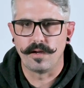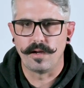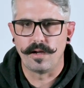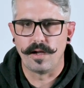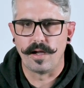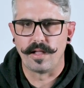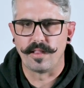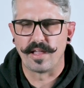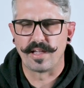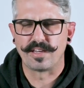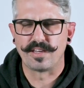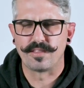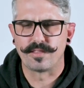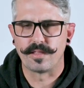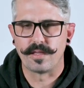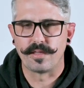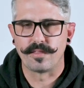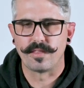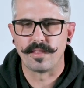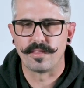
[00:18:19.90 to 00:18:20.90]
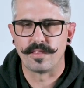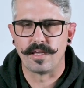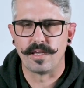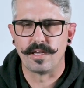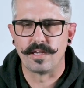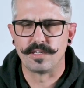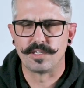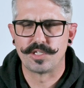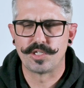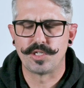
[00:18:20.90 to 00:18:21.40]
I like to think that
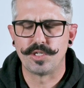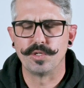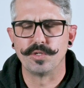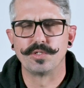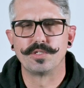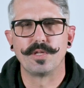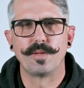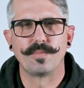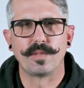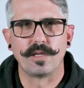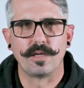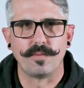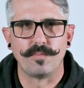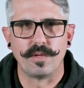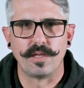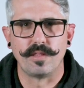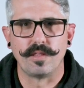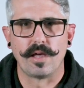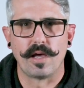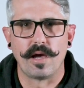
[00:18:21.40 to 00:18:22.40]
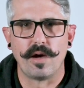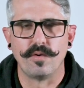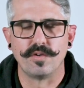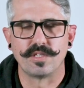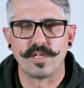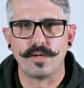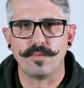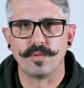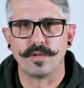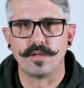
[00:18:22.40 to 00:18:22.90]
they instilled something in me that I
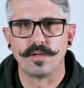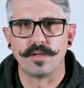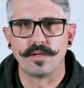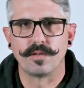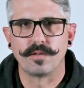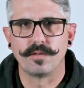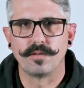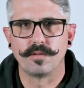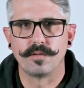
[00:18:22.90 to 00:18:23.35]
was able to